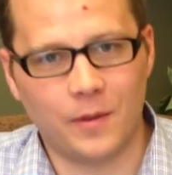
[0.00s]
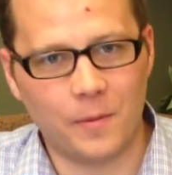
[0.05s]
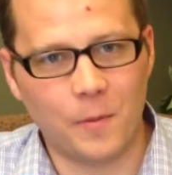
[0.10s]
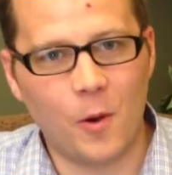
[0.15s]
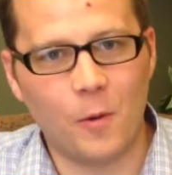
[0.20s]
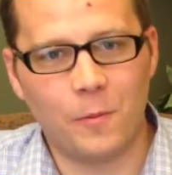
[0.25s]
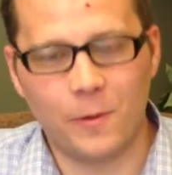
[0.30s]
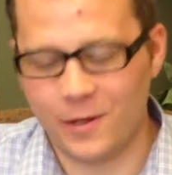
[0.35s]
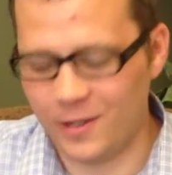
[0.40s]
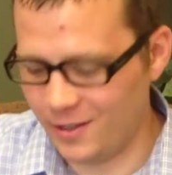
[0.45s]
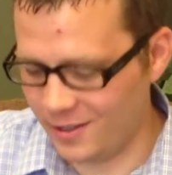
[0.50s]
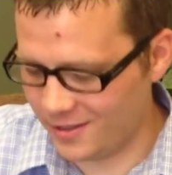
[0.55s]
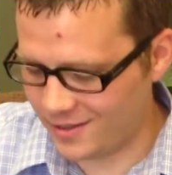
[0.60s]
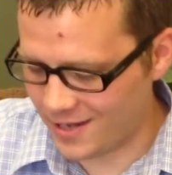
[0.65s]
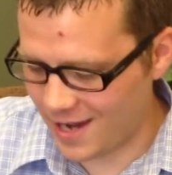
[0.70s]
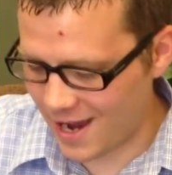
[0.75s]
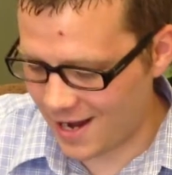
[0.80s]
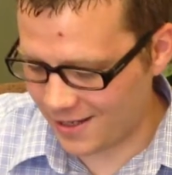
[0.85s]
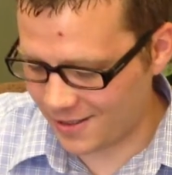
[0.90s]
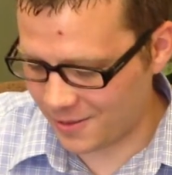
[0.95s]
I'm opening the
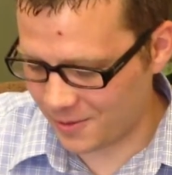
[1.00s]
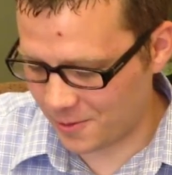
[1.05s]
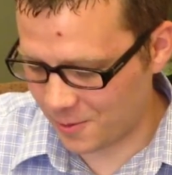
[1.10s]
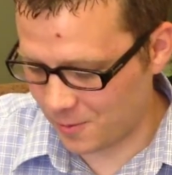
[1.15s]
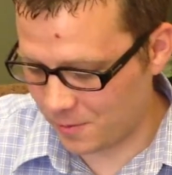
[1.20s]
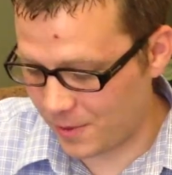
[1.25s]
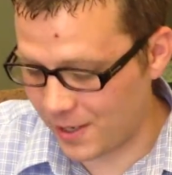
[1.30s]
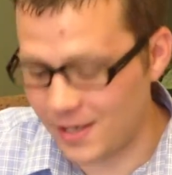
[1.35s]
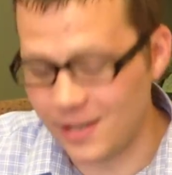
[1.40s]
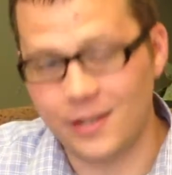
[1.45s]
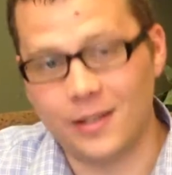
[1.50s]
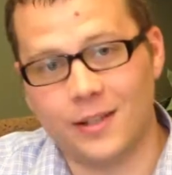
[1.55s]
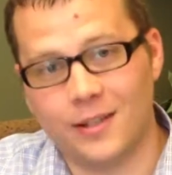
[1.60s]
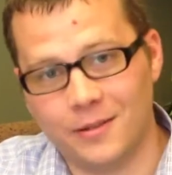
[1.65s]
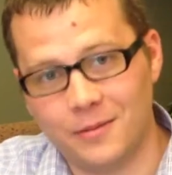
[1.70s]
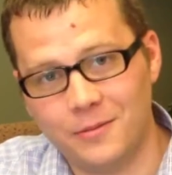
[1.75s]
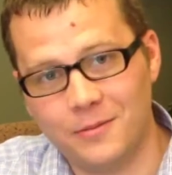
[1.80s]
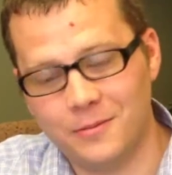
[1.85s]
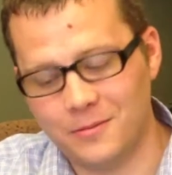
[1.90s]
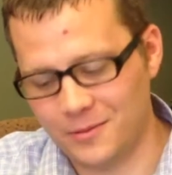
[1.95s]
tactical
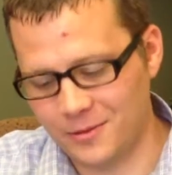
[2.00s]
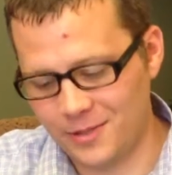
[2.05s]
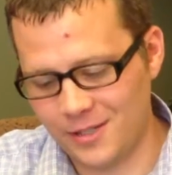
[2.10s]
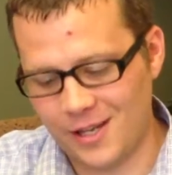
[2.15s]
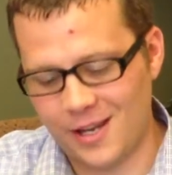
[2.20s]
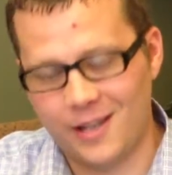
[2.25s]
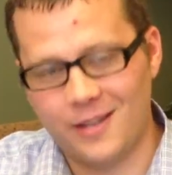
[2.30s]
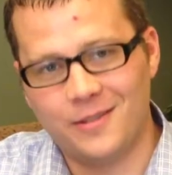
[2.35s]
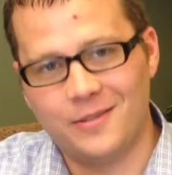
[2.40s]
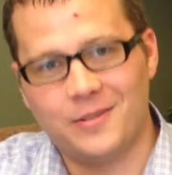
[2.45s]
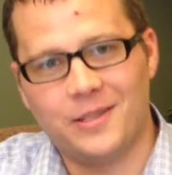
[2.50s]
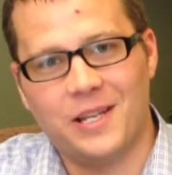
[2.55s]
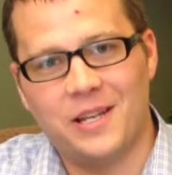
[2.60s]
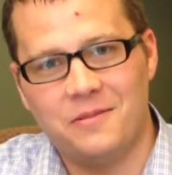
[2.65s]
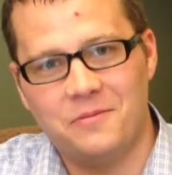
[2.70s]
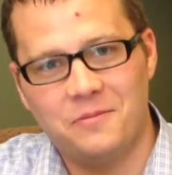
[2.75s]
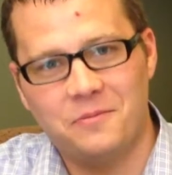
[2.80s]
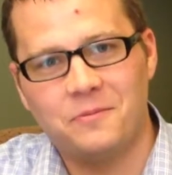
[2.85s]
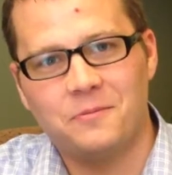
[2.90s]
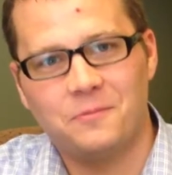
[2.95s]
bacon. Okay,
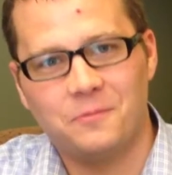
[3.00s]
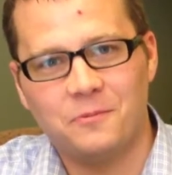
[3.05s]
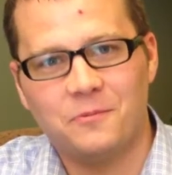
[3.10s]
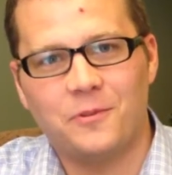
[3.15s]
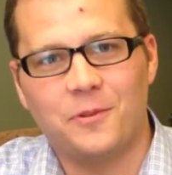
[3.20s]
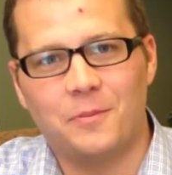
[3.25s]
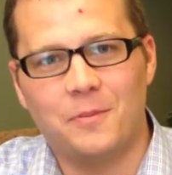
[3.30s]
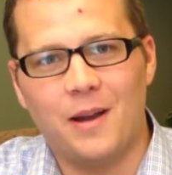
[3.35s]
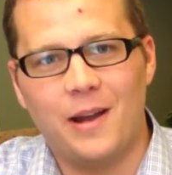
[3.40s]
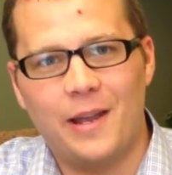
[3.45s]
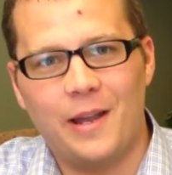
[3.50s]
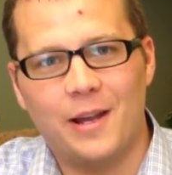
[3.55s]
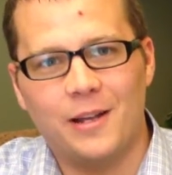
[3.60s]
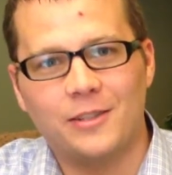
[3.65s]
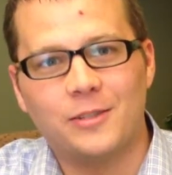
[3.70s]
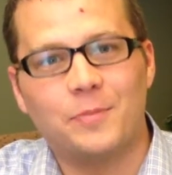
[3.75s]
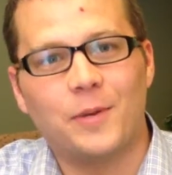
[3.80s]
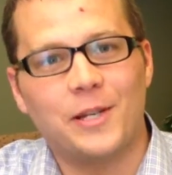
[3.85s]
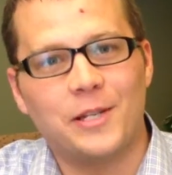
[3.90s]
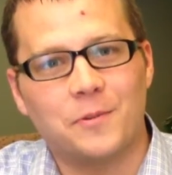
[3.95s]
that from my uh,
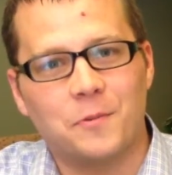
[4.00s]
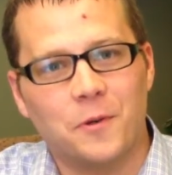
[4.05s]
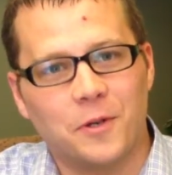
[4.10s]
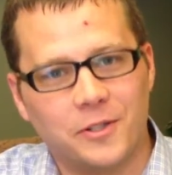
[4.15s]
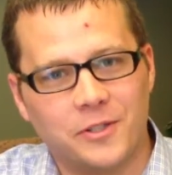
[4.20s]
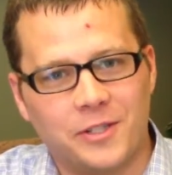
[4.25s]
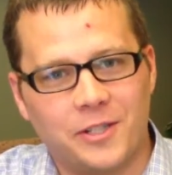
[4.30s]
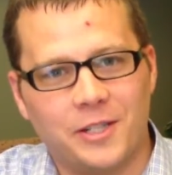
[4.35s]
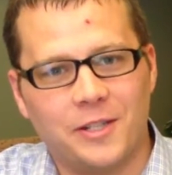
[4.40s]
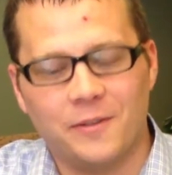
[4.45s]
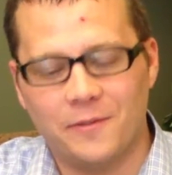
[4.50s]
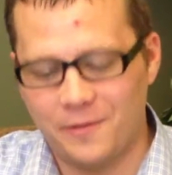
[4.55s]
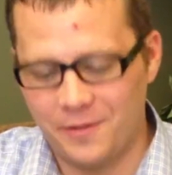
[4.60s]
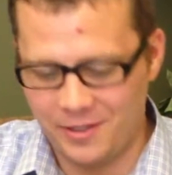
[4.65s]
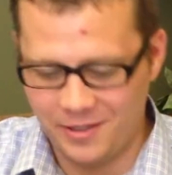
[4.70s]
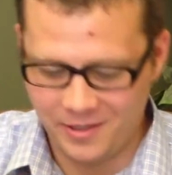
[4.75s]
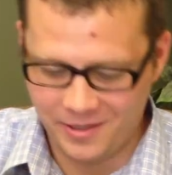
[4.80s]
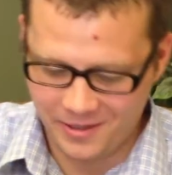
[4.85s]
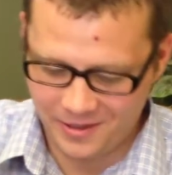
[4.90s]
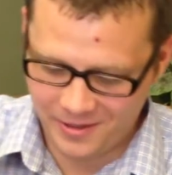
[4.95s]
Spiceworks gift.
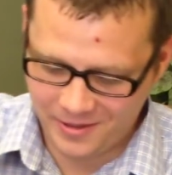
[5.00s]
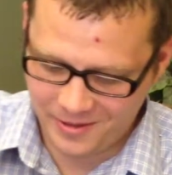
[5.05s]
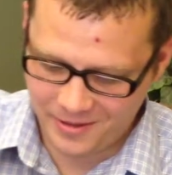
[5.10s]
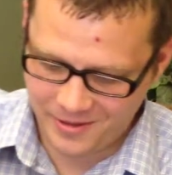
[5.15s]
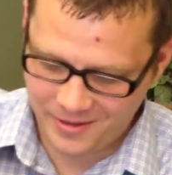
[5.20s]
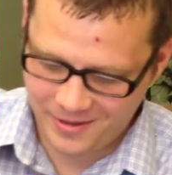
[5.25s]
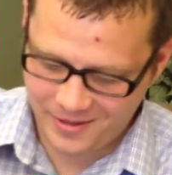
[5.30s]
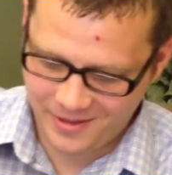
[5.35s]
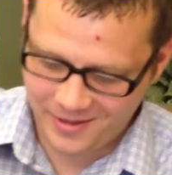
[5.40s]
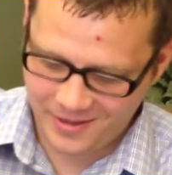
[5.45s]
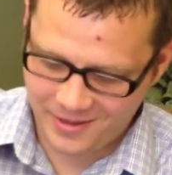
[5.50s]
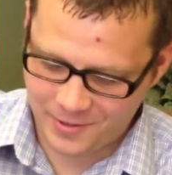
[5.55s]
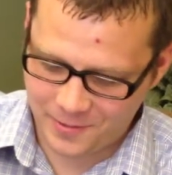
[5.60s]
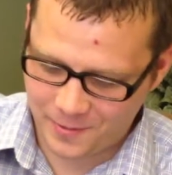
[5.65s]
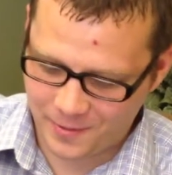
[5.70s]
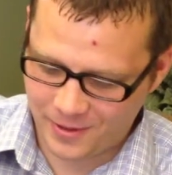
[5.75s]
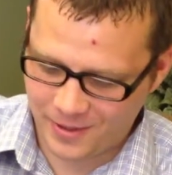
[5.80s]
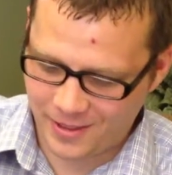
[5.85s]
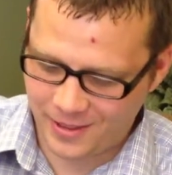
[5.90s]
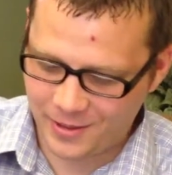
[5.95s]

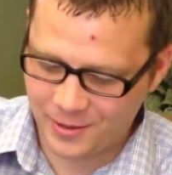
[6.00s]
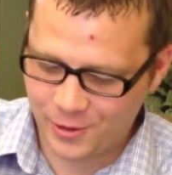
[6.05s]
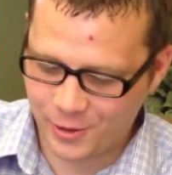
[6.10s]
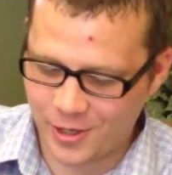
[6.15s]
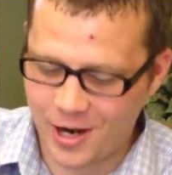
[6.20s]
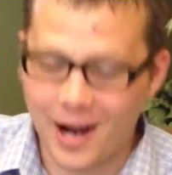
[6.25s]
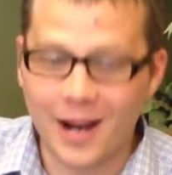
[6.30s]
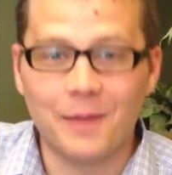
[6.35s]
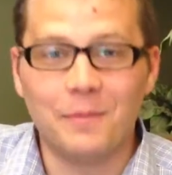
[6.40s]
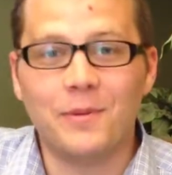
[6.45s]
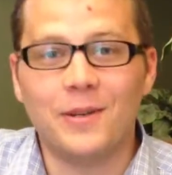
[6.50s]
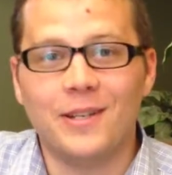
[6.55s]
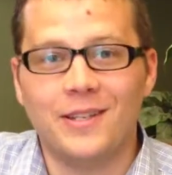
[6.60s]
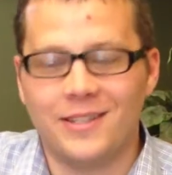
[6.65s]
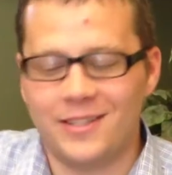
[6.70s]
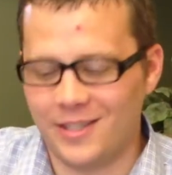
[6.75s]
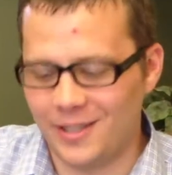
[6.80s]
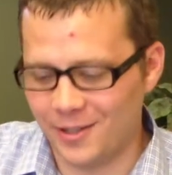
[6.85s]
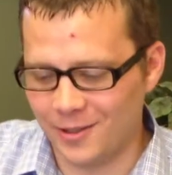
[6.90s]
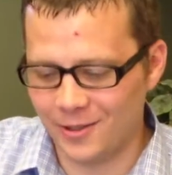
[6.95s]
I'm gonna try a
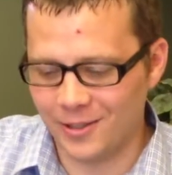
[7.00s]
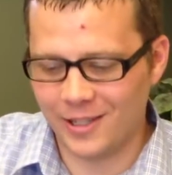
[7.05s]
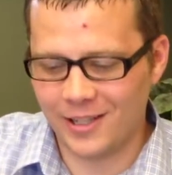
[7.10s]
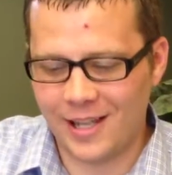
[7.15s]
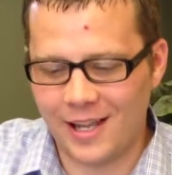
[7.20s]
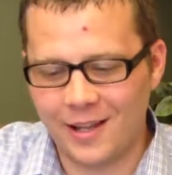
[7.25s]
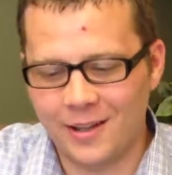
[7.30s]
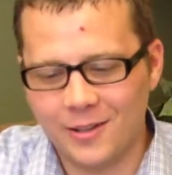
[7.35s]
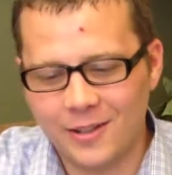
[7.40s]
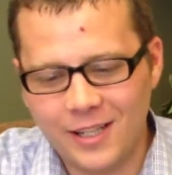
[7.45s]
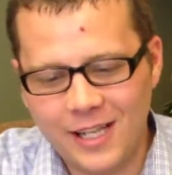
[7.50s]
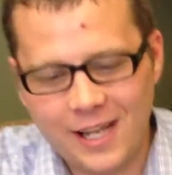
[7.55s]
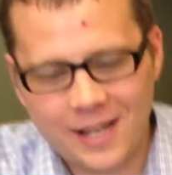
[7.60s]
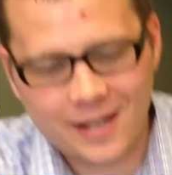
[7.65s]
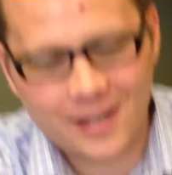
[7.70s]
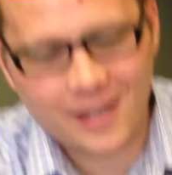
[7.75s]
piece here. Look at that! Look at that